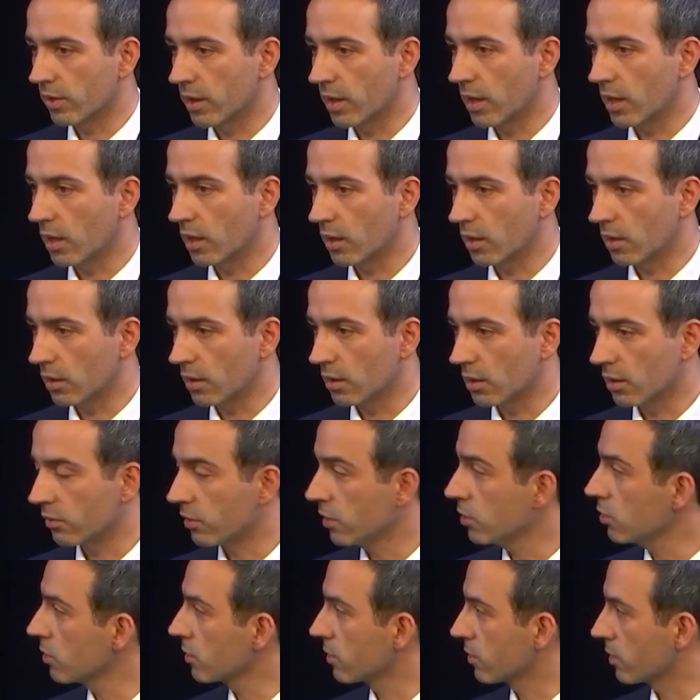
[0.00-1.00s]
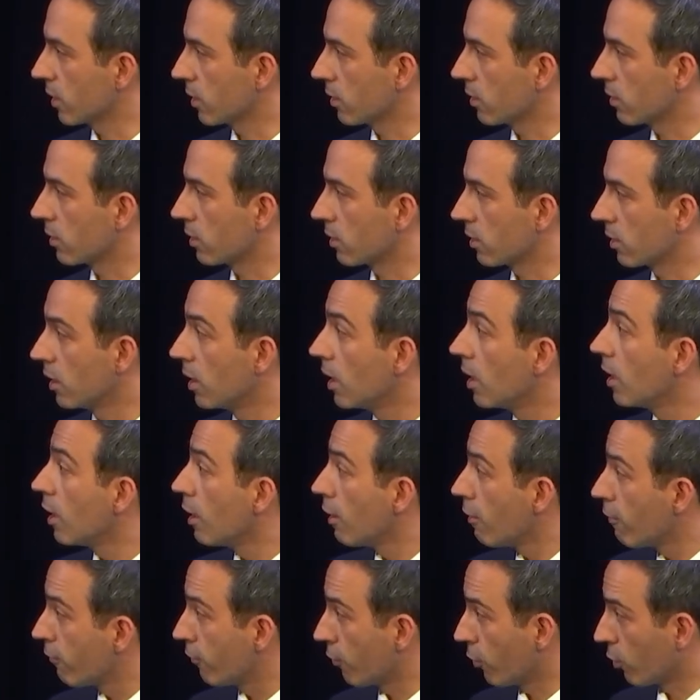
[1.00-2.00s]
A I Innovation Center
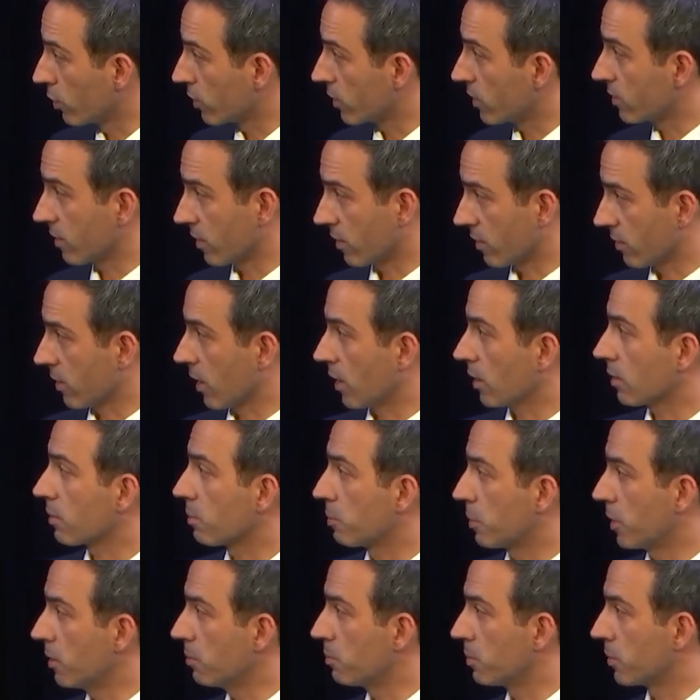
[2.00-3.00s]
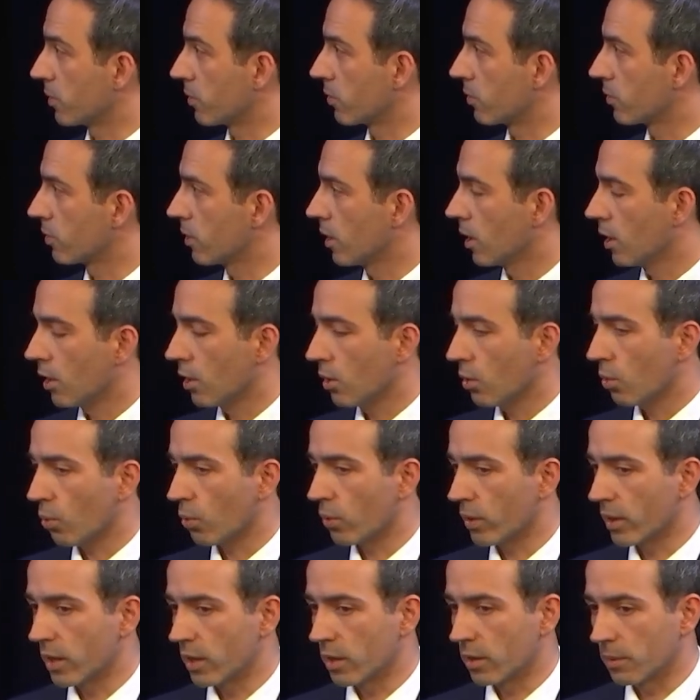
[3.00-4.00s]
for this exact purpose,
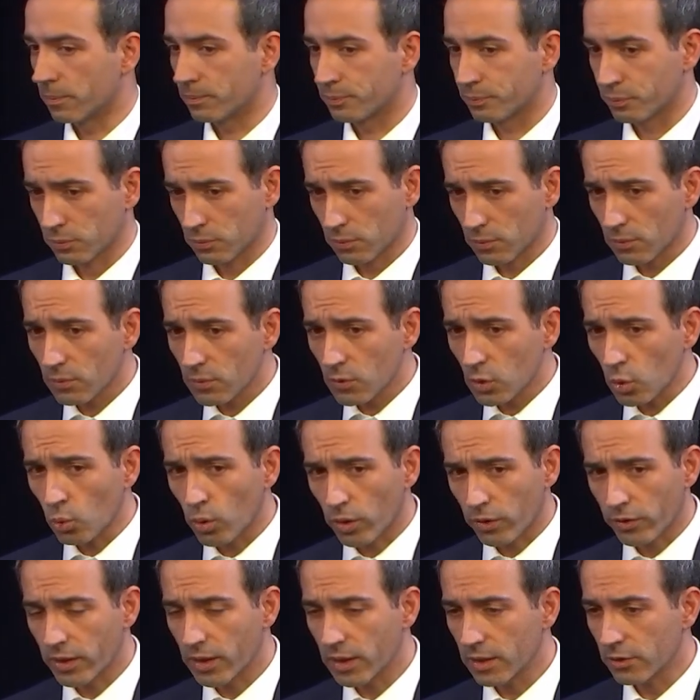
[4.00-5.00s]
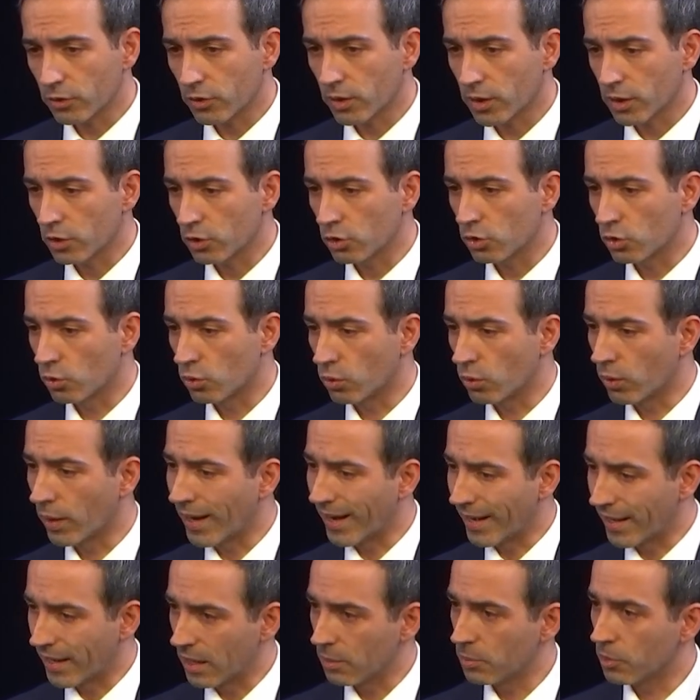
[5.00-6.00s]
where we're really trying to
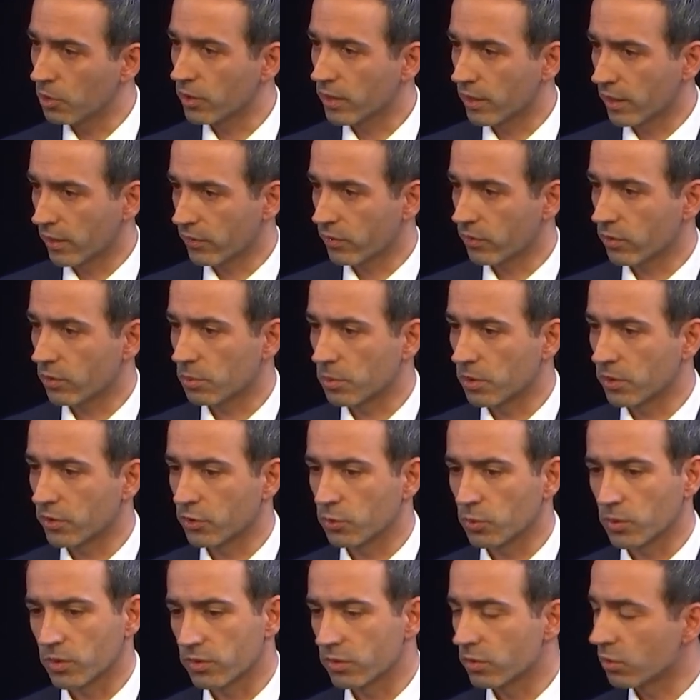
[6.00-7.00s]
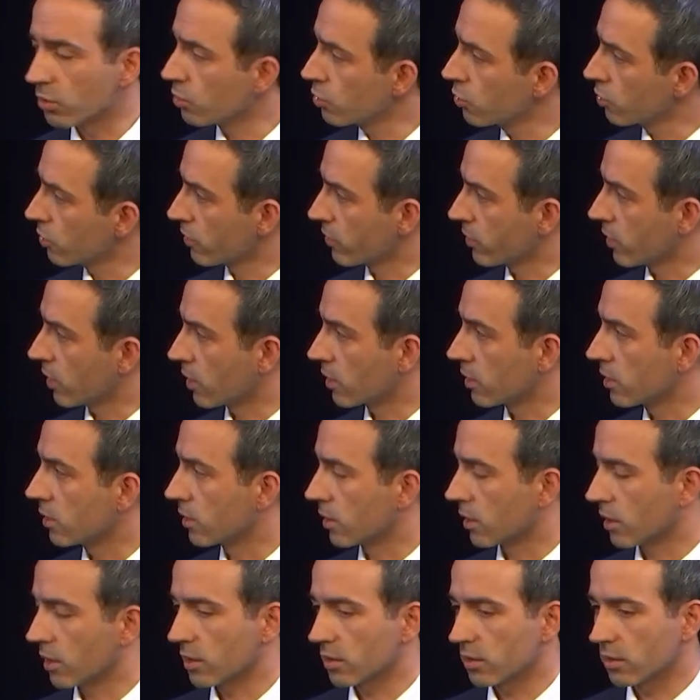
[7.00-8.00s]
enable customers with solutions
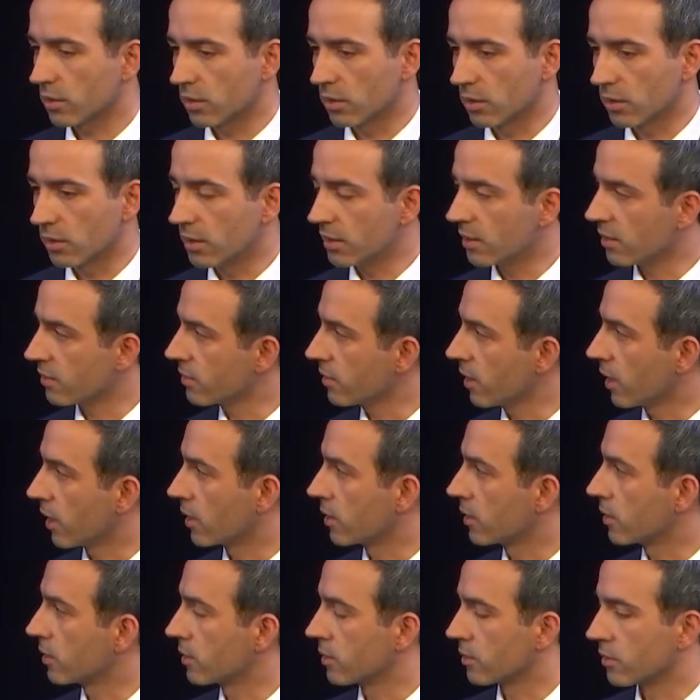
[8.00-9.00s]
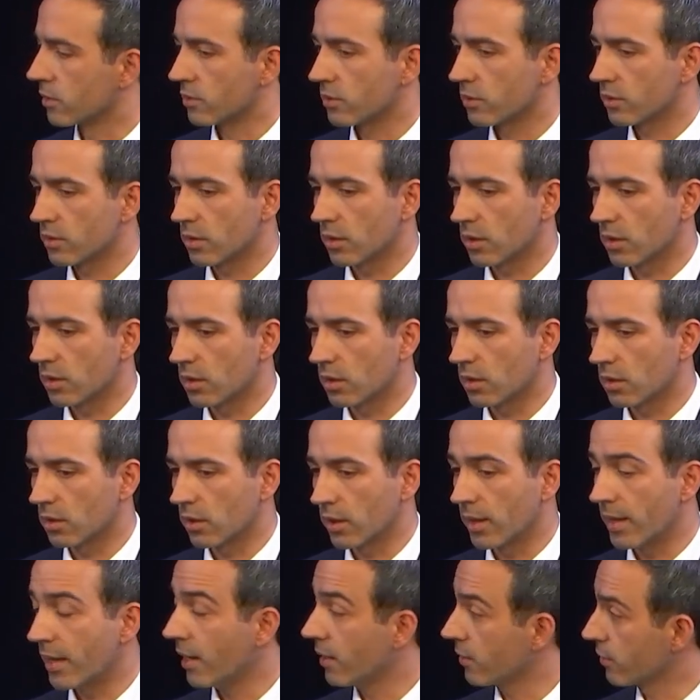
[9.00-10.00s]
architect, uh, data scientists,
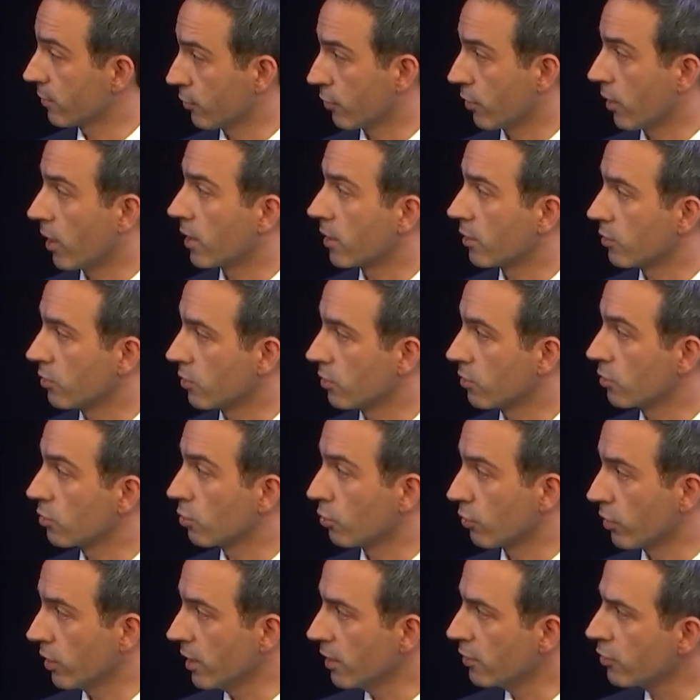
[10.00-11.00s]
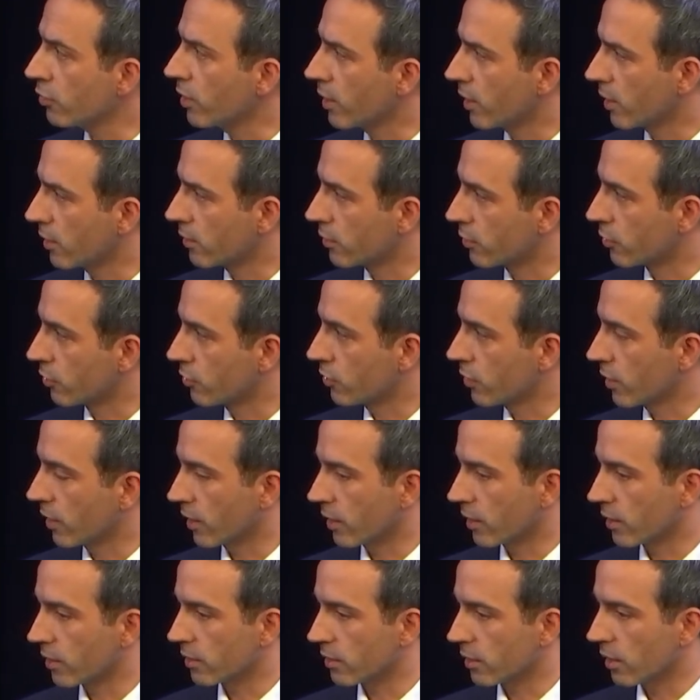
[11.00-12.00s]
uh, A I strategists to really try and
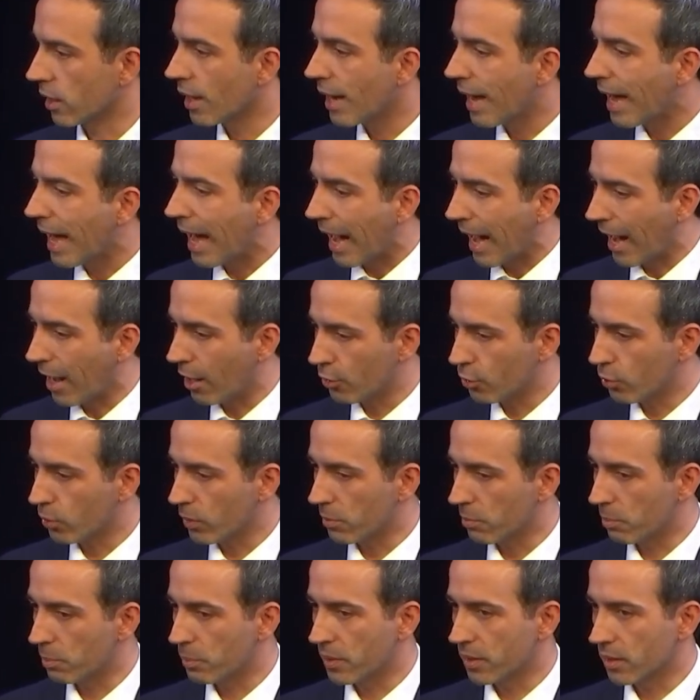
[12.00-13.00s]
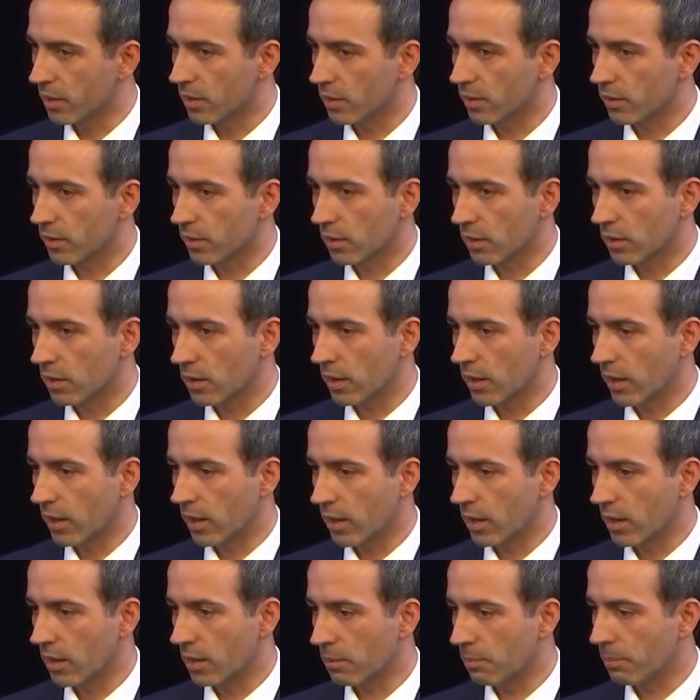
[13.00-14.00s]
understand how do we build
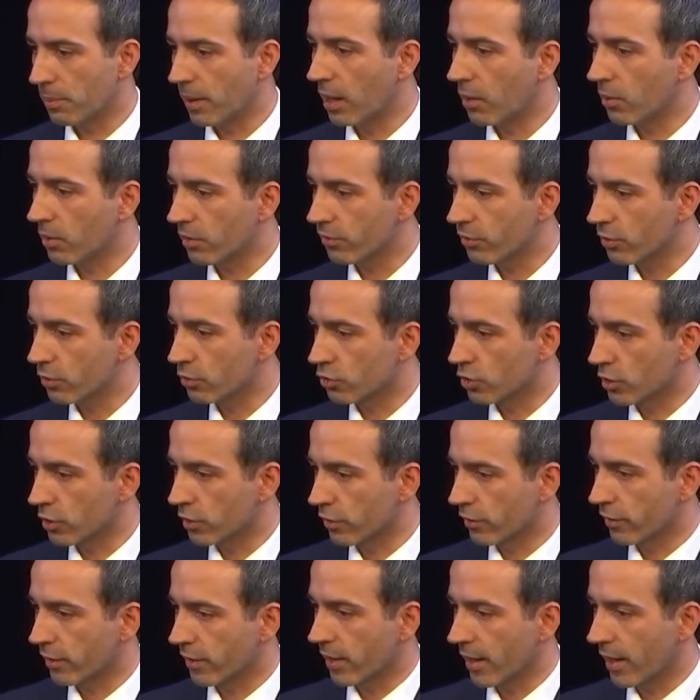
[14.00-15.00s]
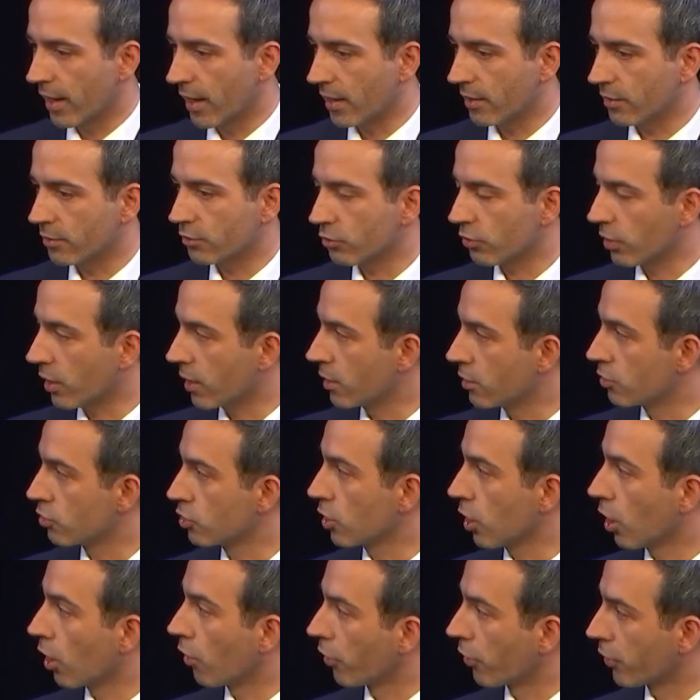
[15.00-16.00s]
a powerful general A I
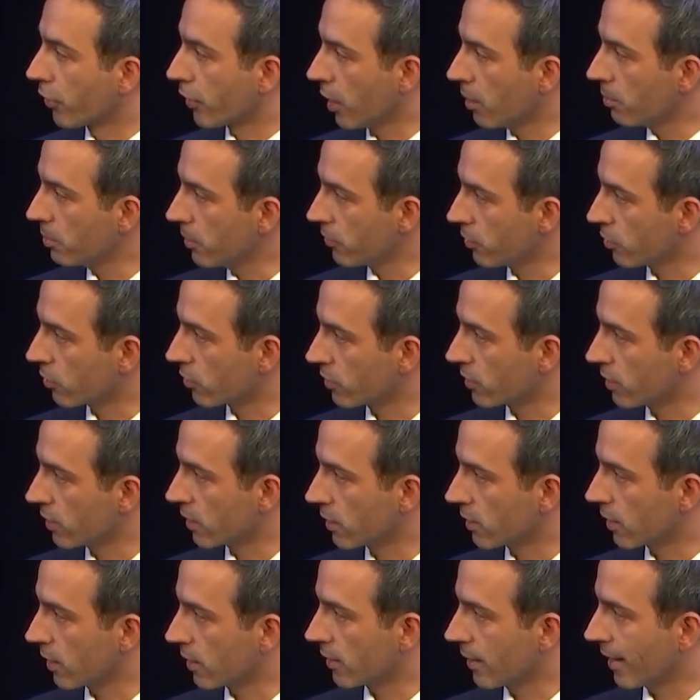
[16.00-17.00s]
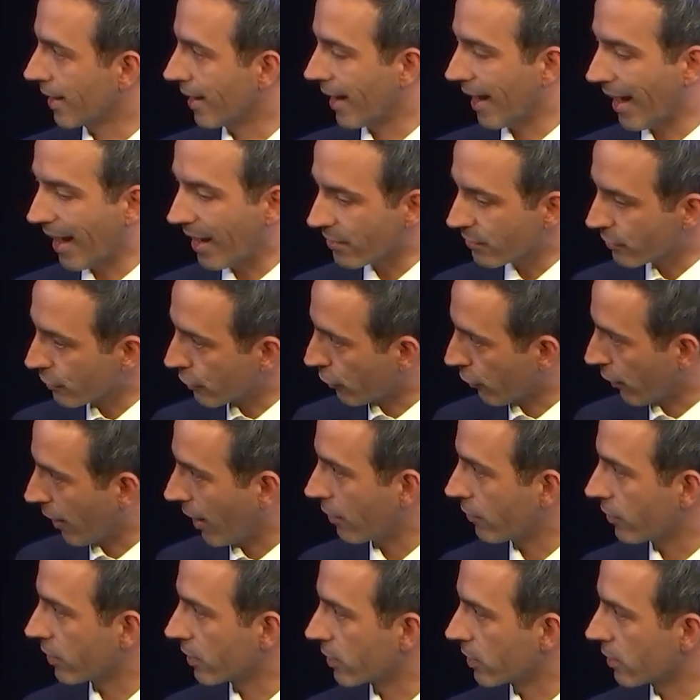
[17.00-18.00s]
strategy on top of your data that has
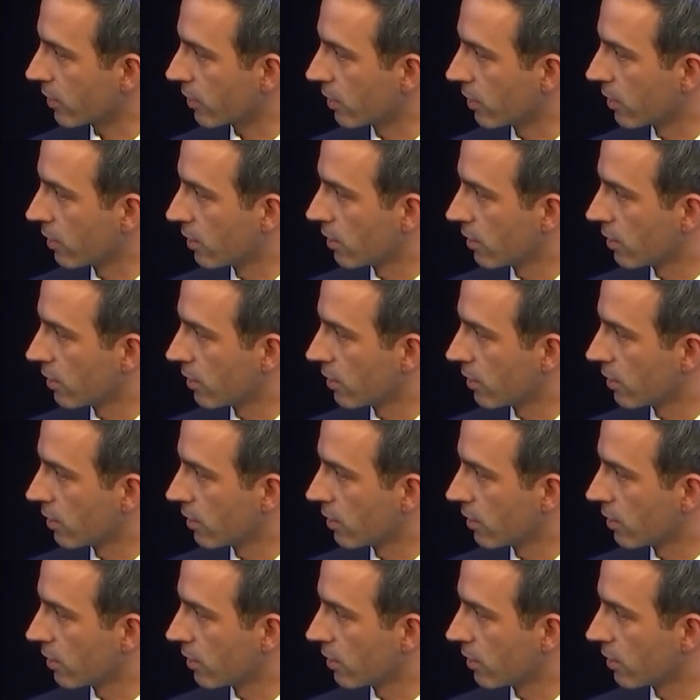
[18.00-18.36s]
gravity,